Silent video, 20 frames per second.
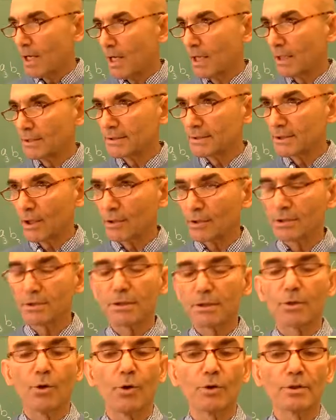starting
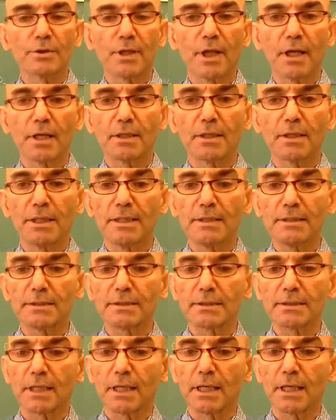the course like
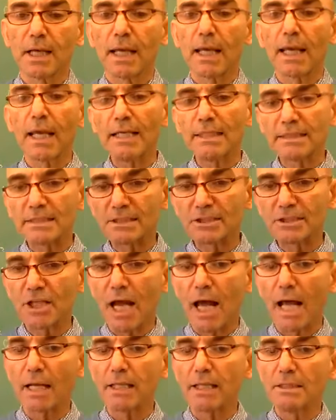this. It's
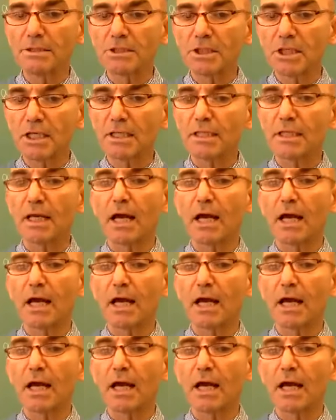challenging.